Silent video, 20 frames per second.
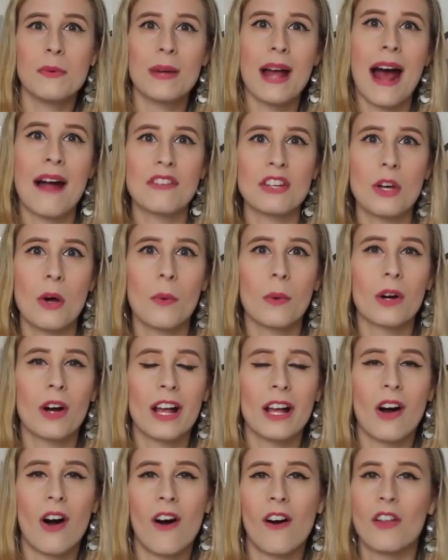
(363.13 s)
You'd have to go where
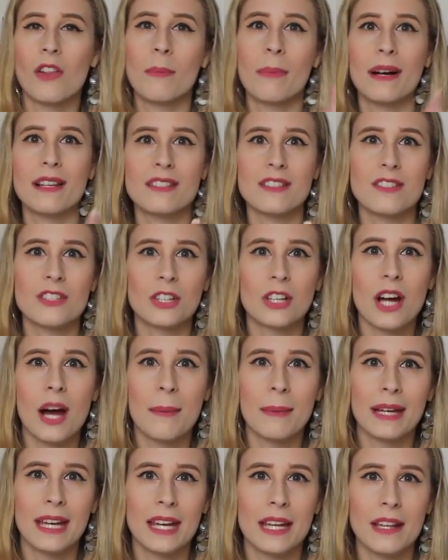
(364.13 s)
like all the buses are
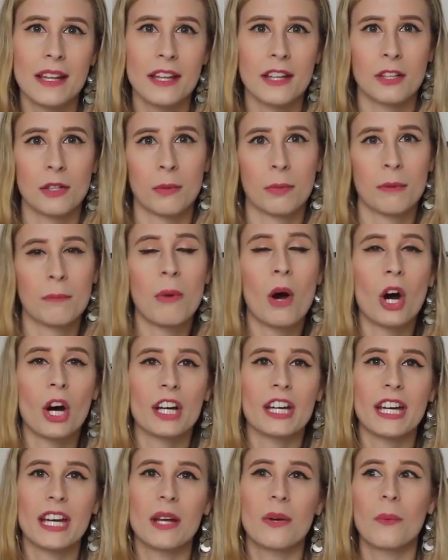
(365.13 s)
coming in that they're
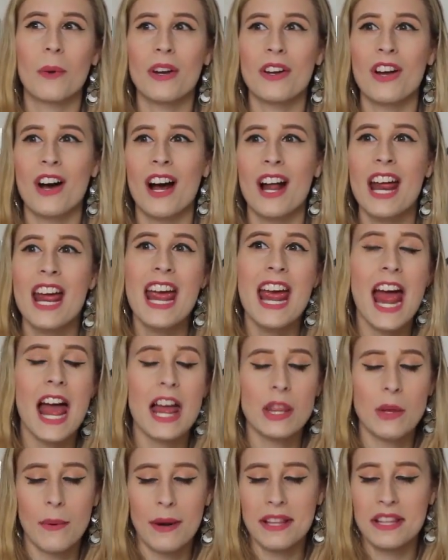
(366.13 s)
parking and whatnot,
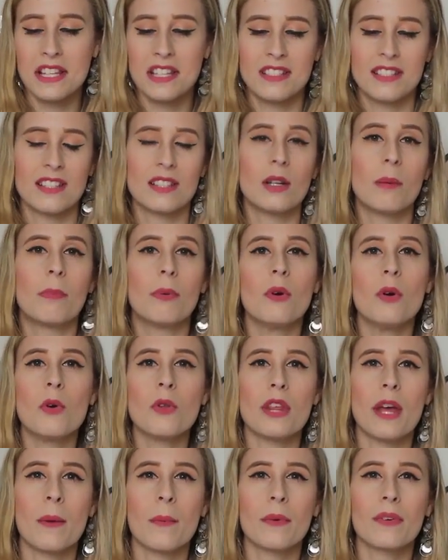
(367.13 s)
and there was like this little
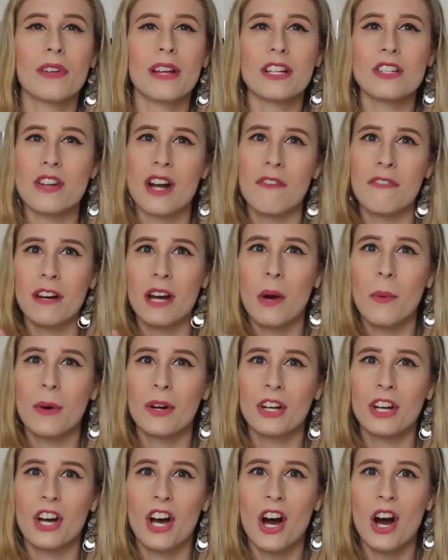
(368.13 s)
booth, and we were like trying to figure out
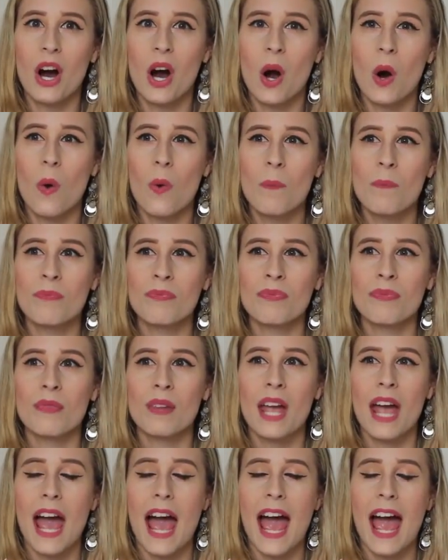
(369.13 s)
where to go.
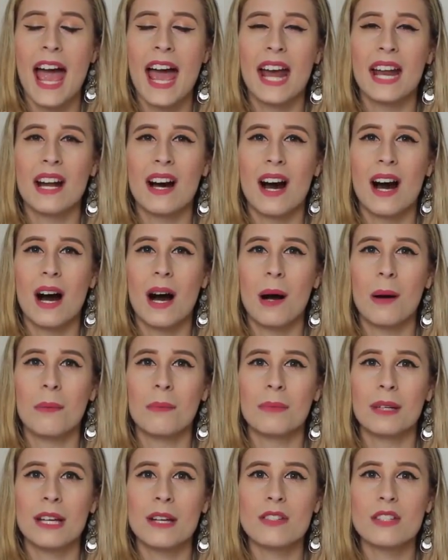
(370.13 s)
And
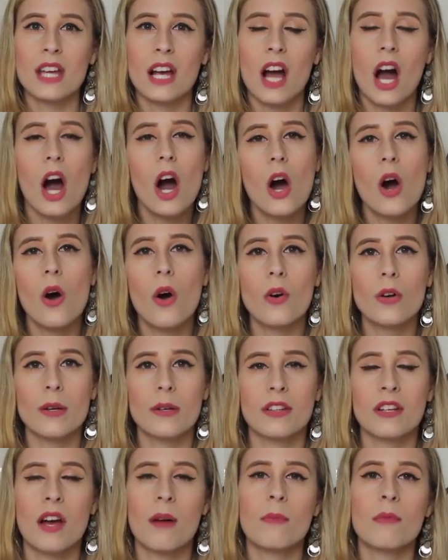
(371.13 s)
um, he was like, "Oh, you
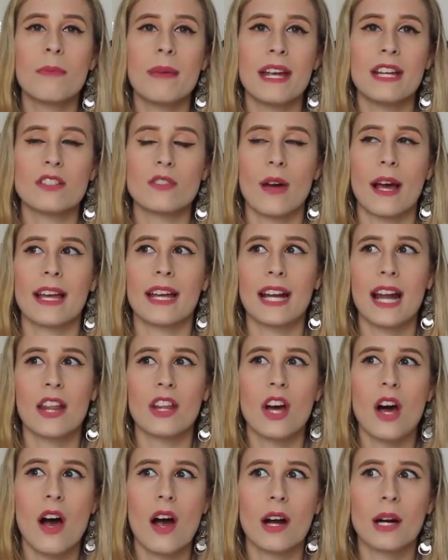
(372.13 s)
have to come with me." So I get
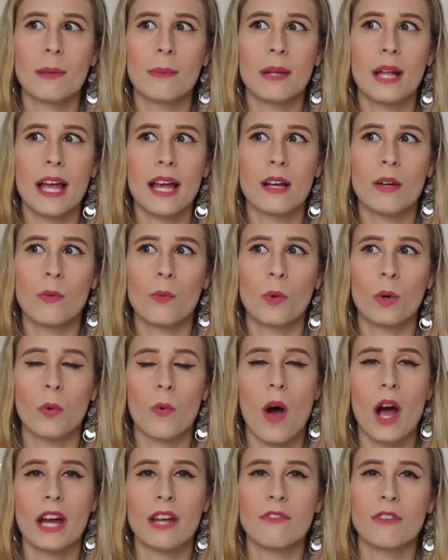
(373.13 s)
out of the car and I'm like,
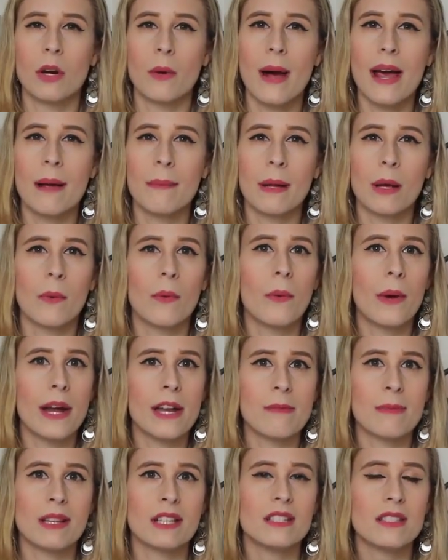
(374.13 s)
"We're walking far away." I'm like, "Well,
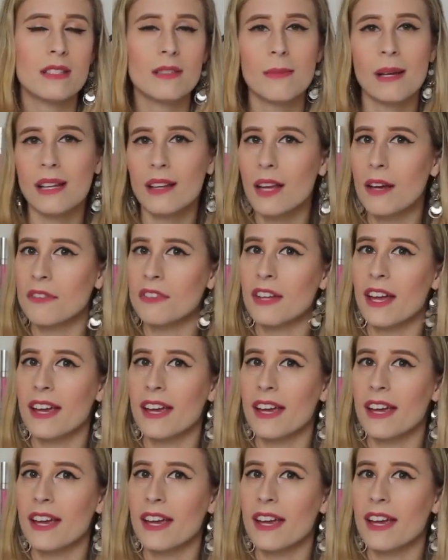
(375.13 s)
wait a minute. This is my Lyft.